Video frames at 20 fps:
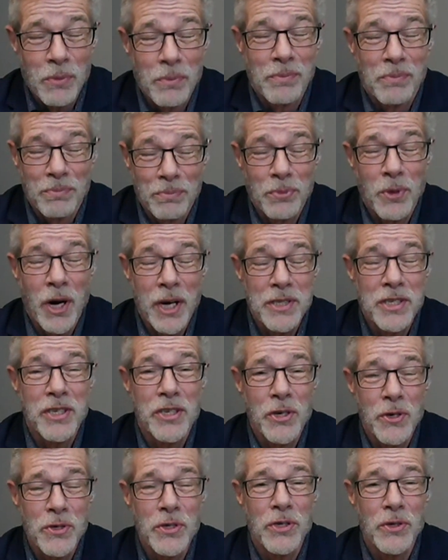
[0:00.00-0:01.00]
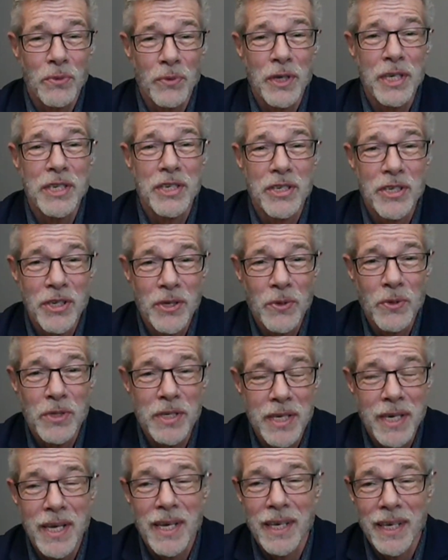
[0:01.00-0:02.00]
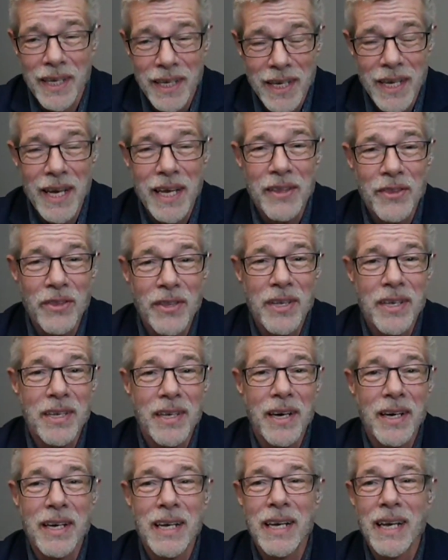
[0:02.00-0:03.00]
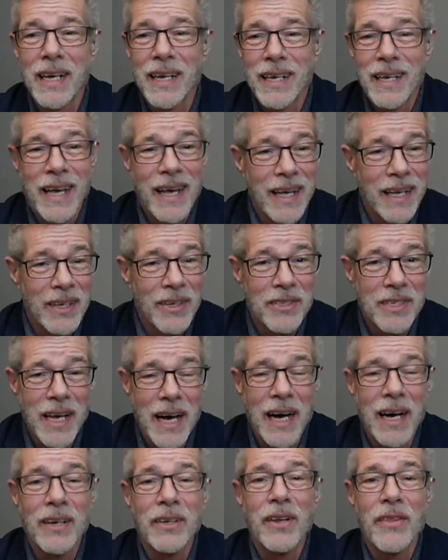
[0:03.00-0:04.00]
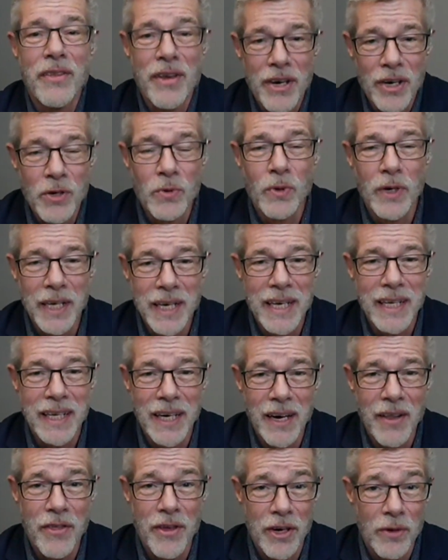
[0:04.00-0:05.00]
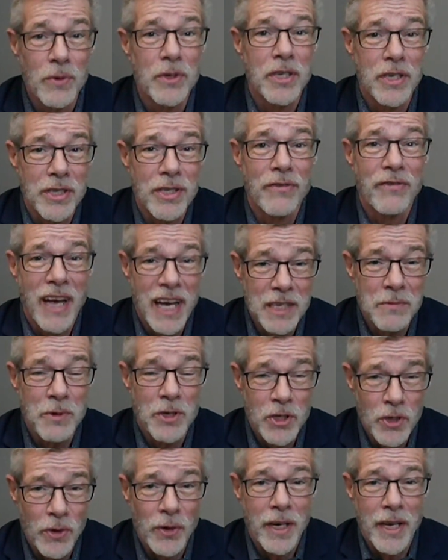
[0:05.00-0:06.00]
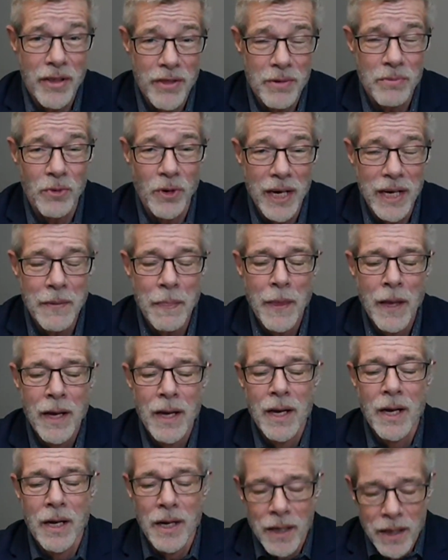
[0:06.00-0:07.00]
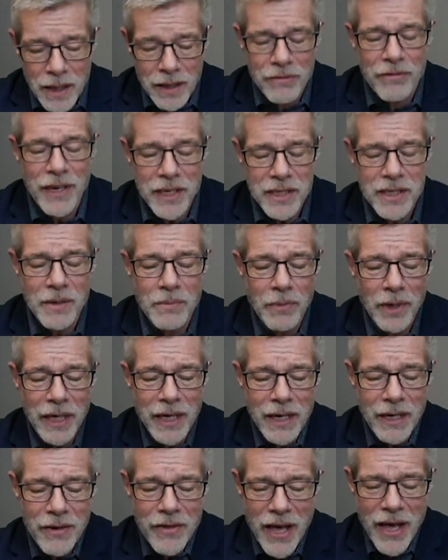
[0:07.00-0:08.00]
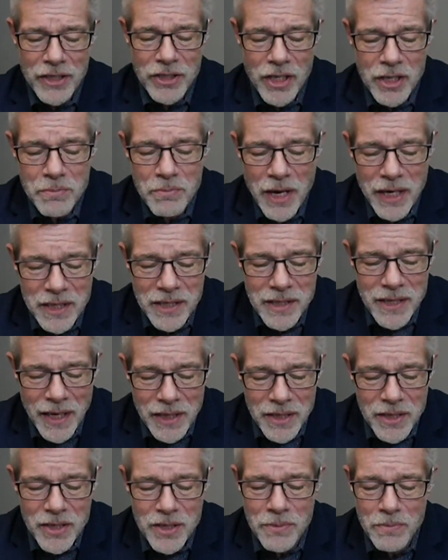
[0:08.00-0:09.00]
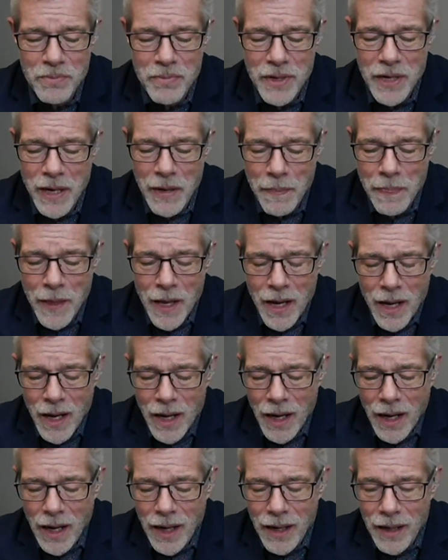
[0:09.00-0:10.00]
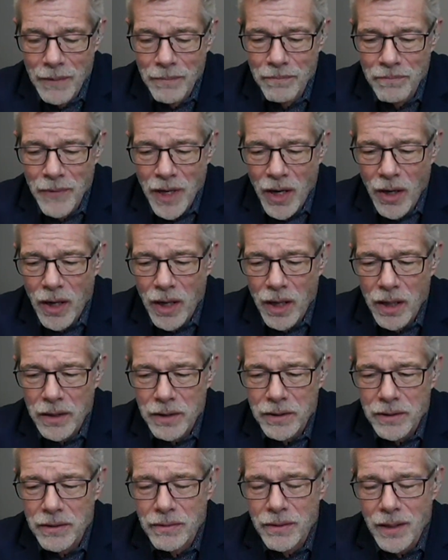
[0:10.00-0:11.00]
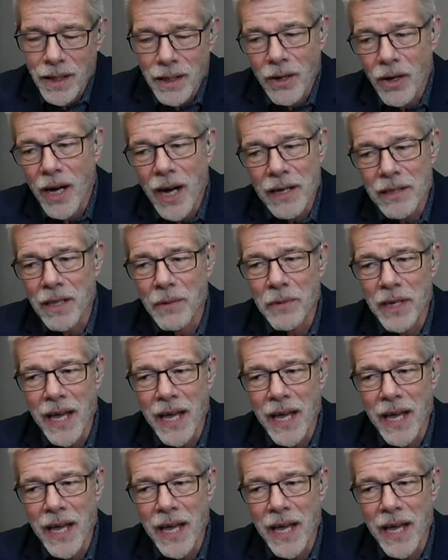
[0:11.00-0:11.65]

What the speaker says: prostitution reduced? Get the young gals out of there who want to get out of there, which is the vast majority of them, right? Invest some money into that. Just makes sense to me. Let me